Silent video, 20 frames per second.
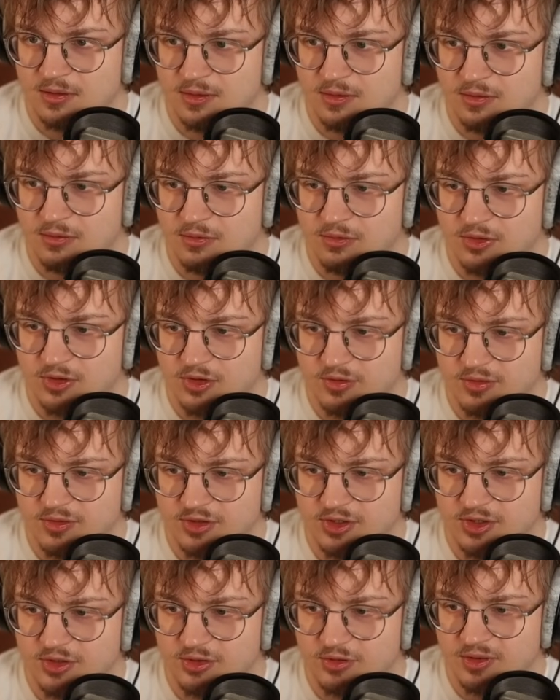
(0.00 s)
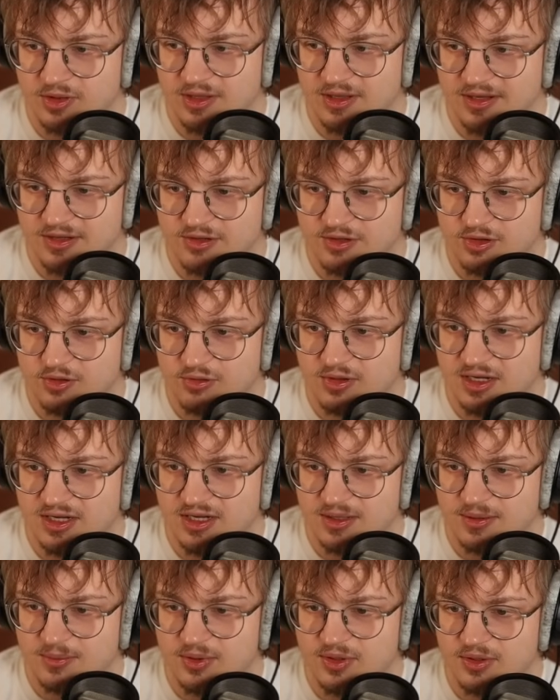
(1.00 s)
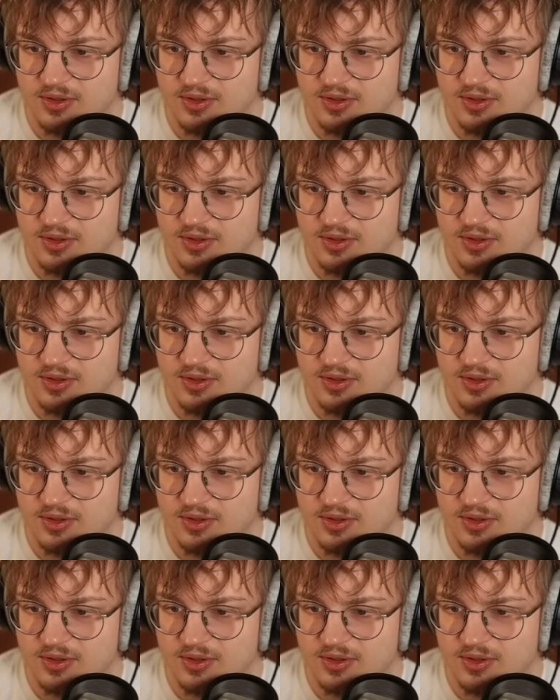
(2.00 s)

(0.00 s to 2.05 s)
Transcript: We're going to Electro Web.